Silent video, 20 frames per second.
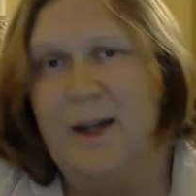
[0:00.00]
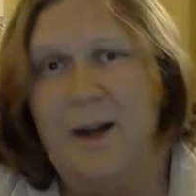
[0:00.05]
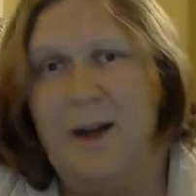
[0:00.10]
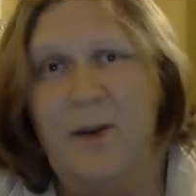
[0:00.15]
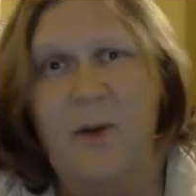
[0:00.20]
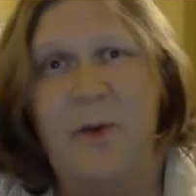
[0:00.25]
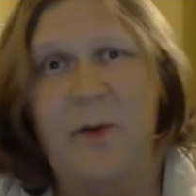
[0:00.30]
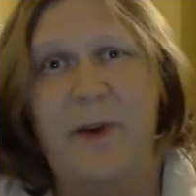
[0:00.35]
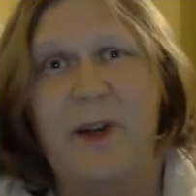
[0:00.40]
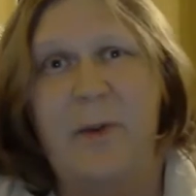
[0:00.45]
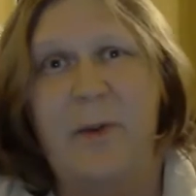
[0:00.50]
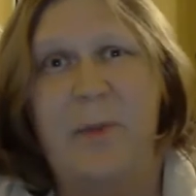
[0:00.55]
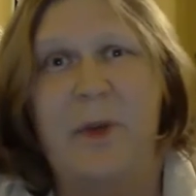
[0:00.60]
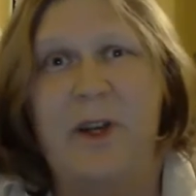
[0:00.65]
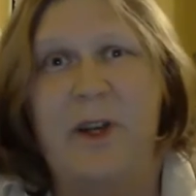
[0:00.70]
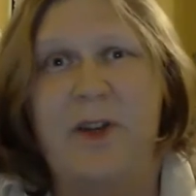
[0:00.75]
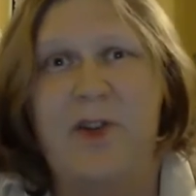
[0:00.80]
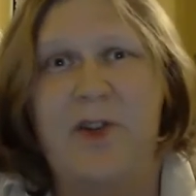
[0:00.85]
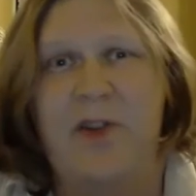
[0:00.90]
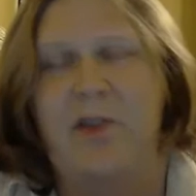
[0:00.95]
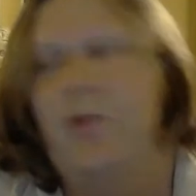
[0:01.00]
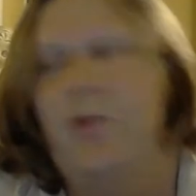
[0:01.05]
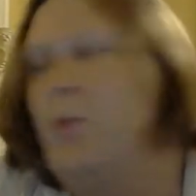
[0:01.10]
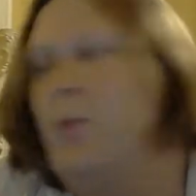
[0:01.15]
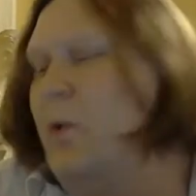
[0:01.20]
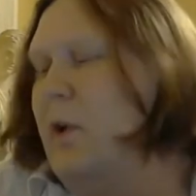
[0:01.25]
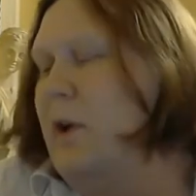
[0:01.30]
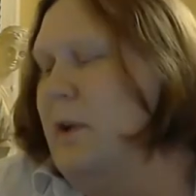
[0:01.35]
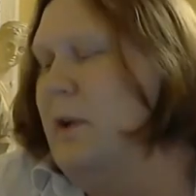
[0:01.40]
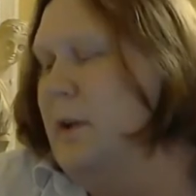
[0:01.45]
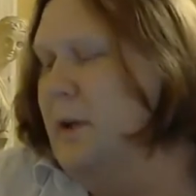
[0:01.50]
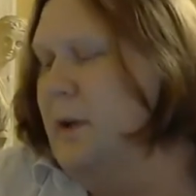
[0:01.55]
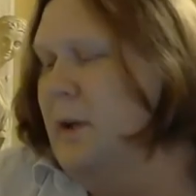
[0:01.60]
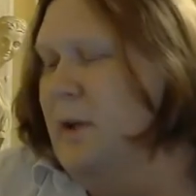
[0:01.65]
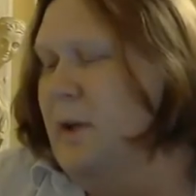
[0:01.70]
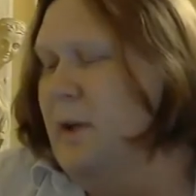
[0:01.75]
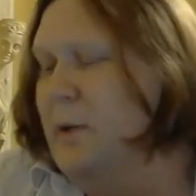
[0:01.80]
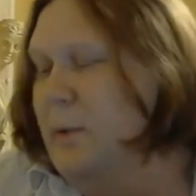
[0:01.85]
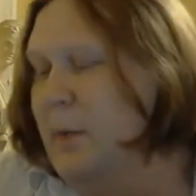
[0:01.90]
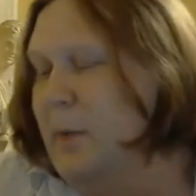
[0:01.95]
don't know if I can pick just one,
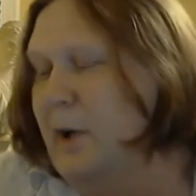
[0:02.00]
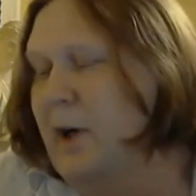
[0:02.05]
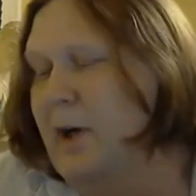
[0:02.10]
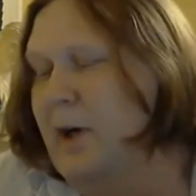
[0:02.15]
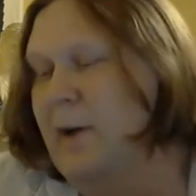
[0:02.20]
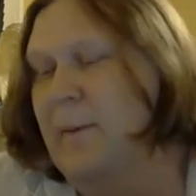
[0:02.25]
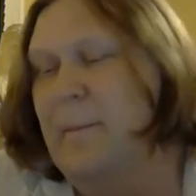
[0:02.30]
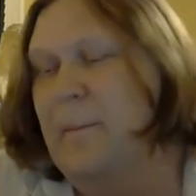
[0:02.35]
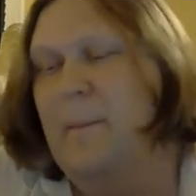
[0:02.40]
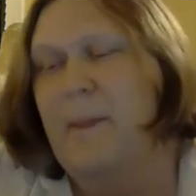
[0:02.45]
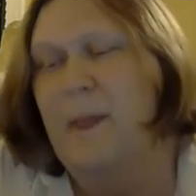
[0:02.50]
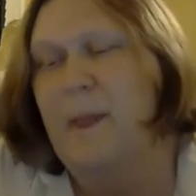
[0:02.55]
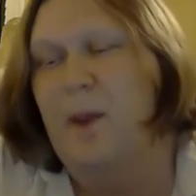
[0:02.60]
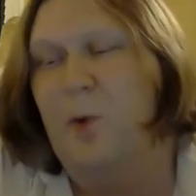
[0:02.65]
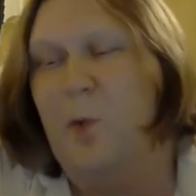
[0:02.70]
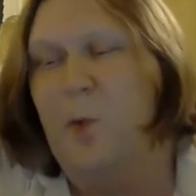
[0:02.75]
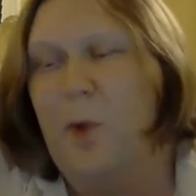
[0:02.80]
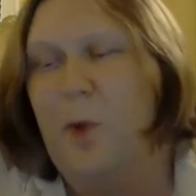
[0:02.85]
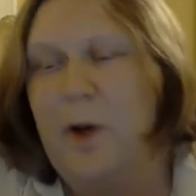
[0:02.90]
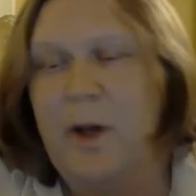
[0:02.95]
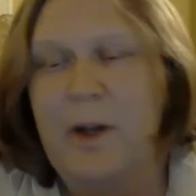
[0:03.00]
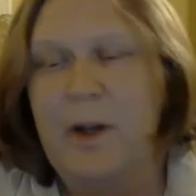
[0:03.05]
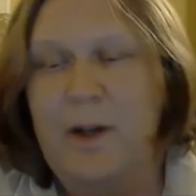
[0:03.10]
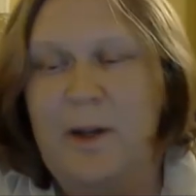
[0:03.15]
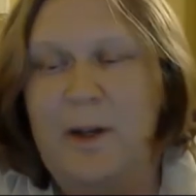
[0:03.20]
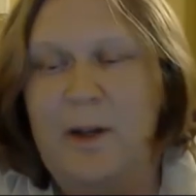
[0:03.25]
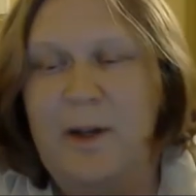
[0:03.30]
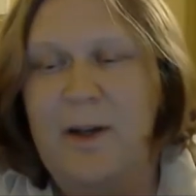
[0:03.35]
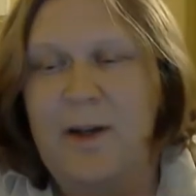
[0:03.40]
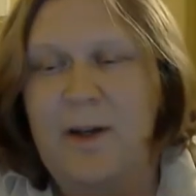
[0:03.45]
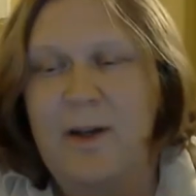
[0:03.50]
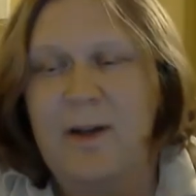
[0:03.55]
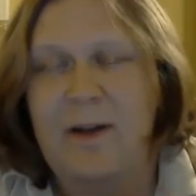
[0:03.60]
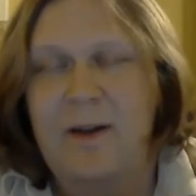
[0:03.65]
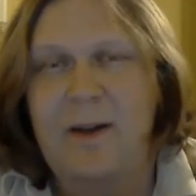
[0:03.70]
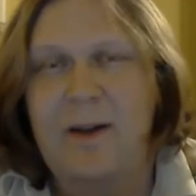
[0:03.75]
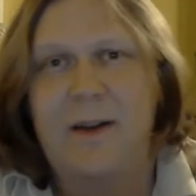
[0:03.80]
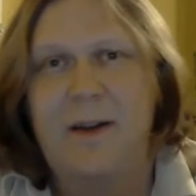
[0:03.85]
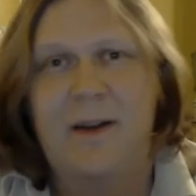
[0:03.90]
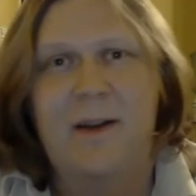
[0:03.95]
but one
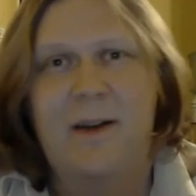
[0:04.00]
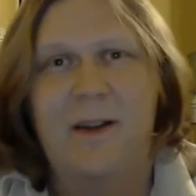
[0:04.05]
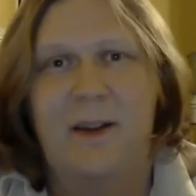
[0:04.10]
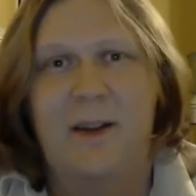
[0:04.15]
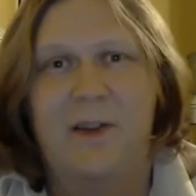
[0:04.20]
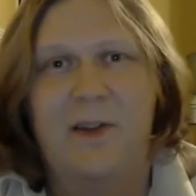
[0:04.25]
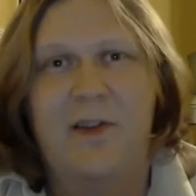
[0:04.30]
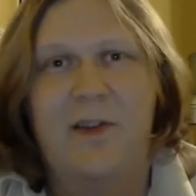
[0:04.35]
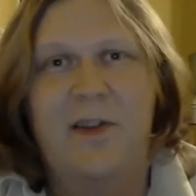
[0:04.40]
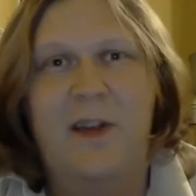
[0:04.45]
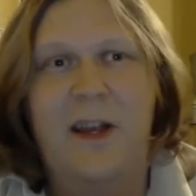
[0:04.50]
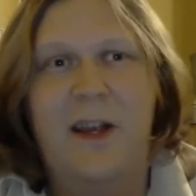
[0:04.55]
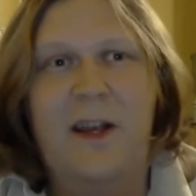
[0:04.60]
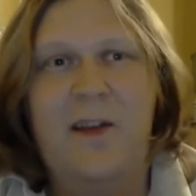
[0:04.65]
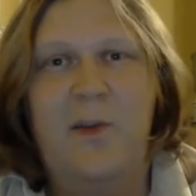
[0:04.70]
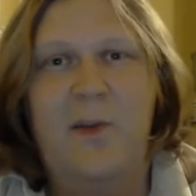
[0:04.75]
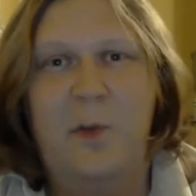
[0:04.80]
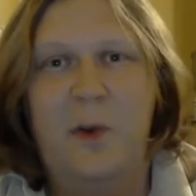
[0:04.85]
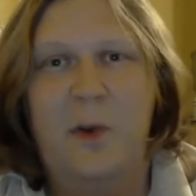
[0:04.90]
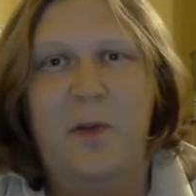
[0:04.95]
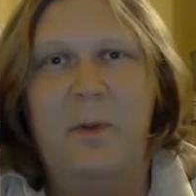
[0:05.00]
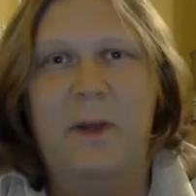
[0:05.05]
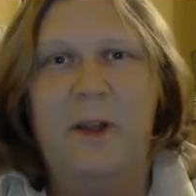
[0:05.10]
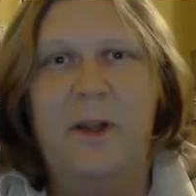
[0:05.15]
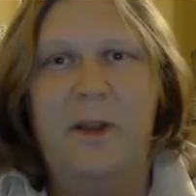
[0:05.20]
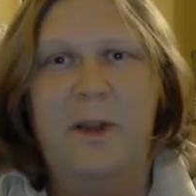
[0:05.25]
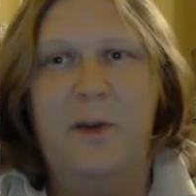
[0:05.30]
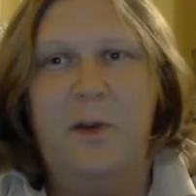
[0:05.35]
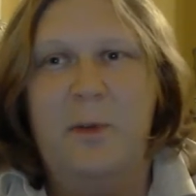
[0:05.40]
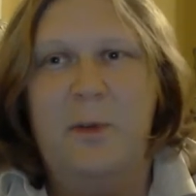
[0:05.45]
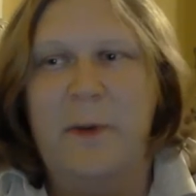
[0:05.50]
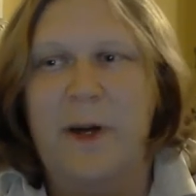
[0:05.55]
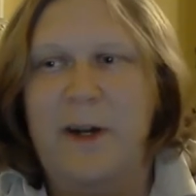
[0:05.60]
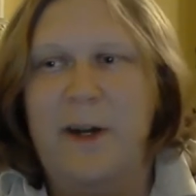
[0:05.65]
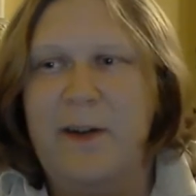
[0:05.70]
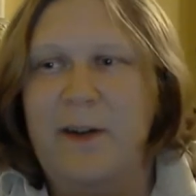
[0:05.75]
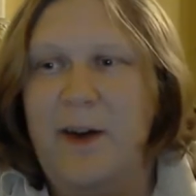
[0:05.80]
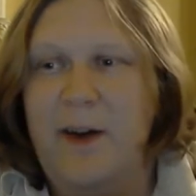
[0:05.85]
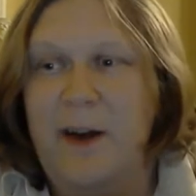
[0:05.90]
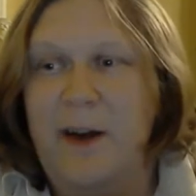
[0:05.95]
that stays with me through my
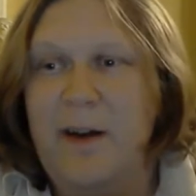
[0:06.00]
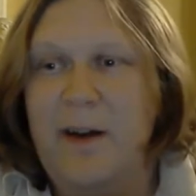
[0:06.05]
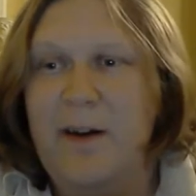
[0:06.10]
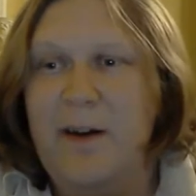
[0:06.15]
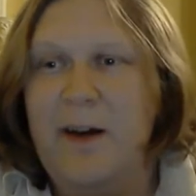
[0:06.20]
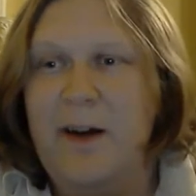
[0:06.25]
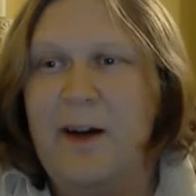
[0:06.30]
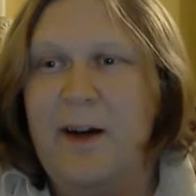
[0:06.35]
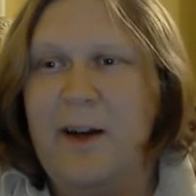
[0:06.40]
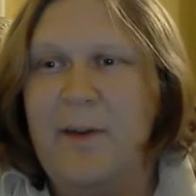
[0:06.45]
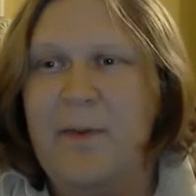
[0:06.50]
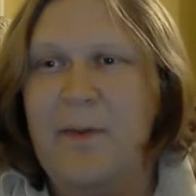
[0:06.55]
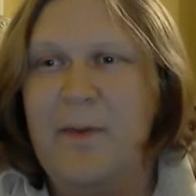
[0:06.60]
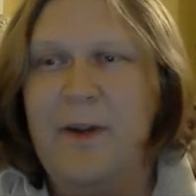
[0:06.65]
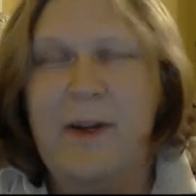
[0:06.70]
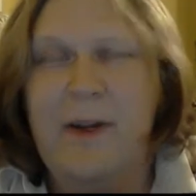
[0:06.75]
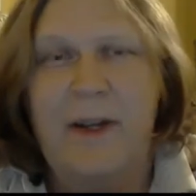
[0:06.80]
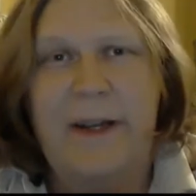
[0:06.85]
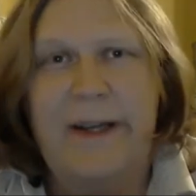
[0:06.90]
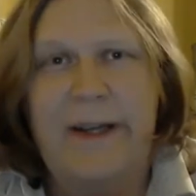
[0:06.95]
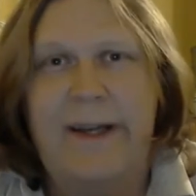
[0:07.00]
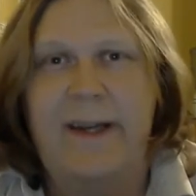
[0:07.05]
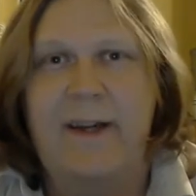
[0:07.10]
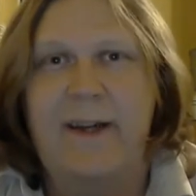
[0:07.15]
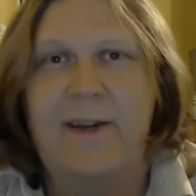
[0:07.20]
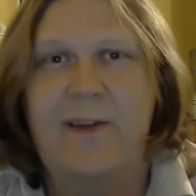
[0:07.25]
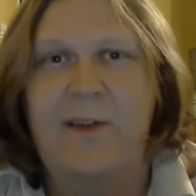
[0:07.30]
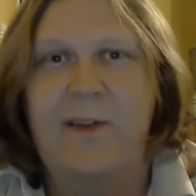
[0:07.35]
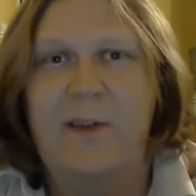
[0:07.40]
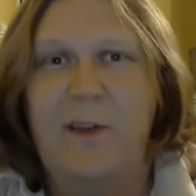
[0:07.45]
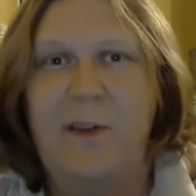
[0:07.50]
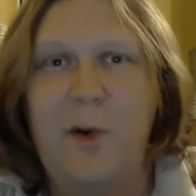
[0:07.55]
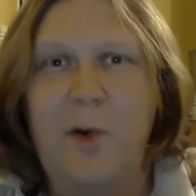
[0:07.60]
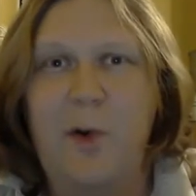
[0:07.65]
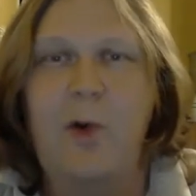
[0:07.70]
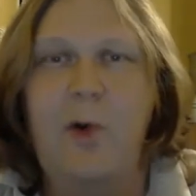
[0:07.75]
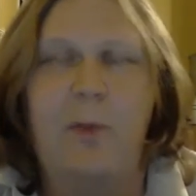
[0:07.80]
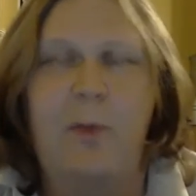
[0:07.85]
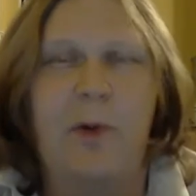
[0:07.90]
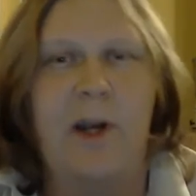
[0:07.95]
entire life is Don't
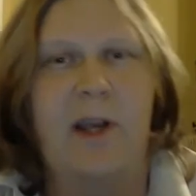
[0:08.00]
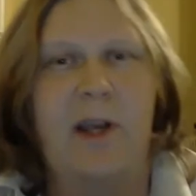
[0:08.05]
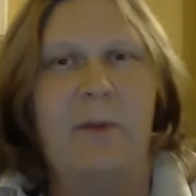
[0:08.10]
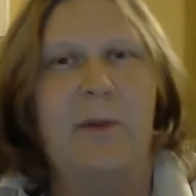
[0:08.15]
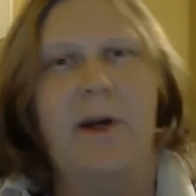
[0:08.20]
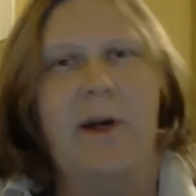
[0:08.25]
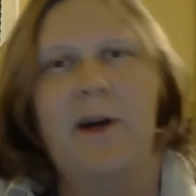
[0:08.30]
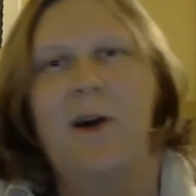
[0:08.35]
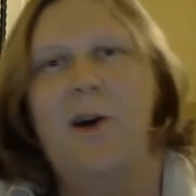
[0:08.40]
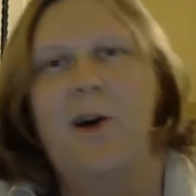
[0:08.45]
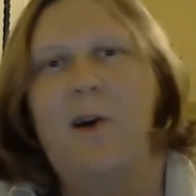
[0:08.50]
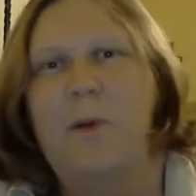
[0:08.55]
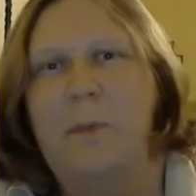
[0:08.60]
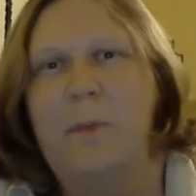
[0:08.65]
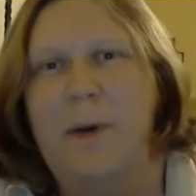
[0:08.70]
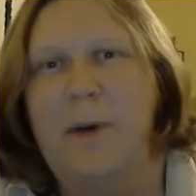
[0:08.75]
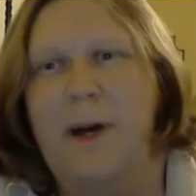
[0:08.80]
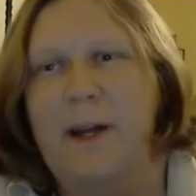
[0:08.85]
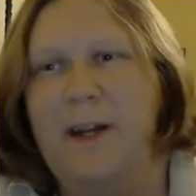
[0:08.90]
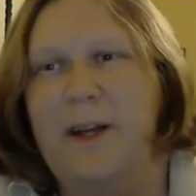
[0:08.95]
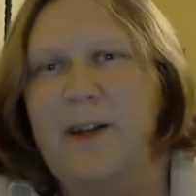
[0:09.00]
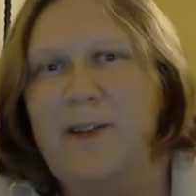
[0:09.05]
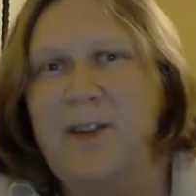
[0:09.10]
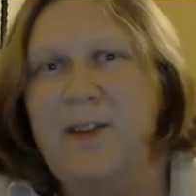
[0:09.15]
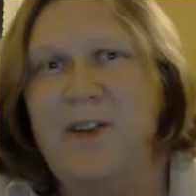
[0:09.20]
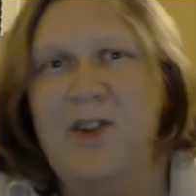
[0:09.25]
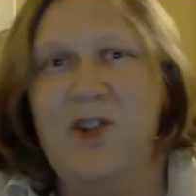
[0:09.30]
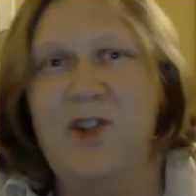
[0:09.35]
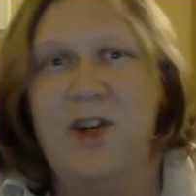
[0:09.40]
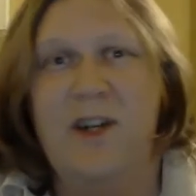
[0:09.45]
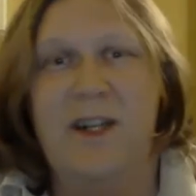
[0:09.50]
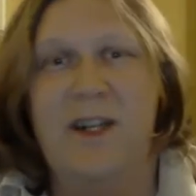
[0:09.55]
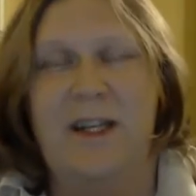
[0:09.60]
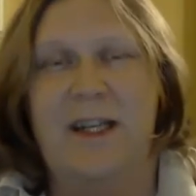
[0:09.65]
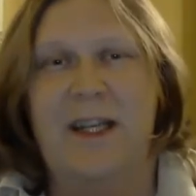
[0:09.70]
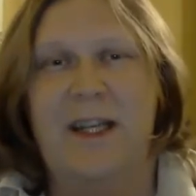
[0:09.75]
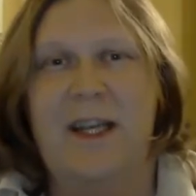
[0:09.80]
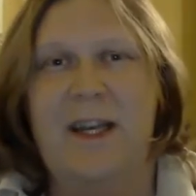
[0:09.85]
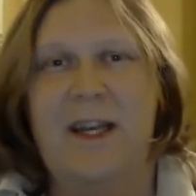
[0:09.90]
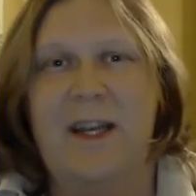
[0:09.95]
Go Breaking My Heart by Elton John and
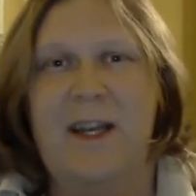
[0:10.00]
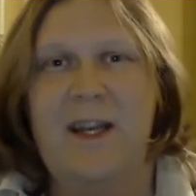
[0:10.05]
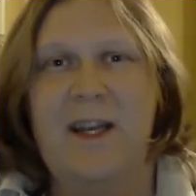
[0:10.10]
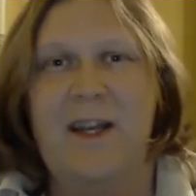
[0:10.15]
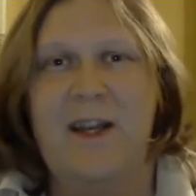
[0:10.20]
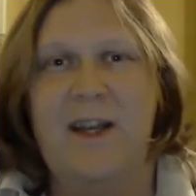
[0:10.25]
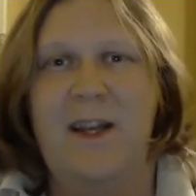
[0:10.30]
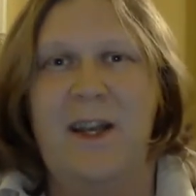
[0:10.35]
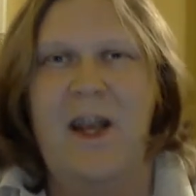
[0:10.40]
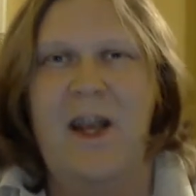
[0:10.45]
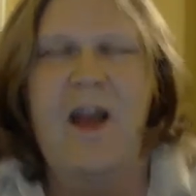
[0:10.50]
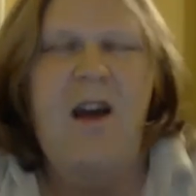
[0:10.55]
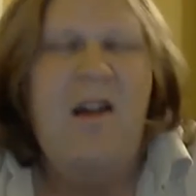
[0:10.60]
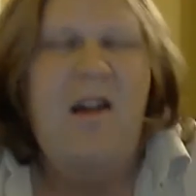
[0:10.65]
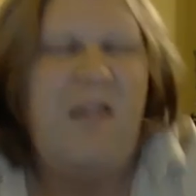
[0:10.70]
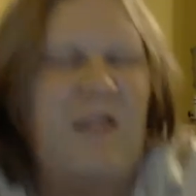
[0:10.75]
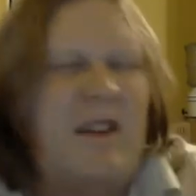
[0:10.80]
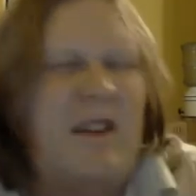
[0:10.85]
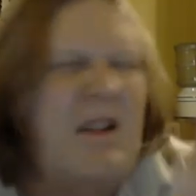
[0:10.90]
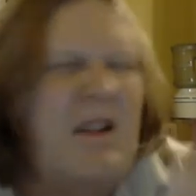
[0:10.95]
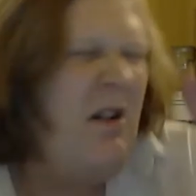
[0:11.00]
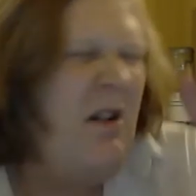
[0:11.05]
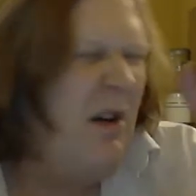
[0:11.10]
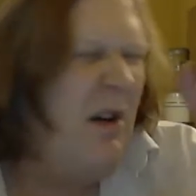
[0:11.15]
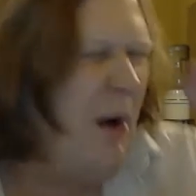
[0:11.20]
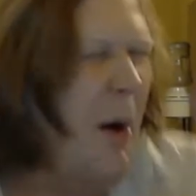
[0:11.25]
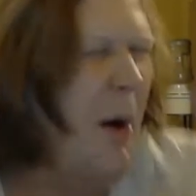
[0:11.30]
Kiki D. Don't go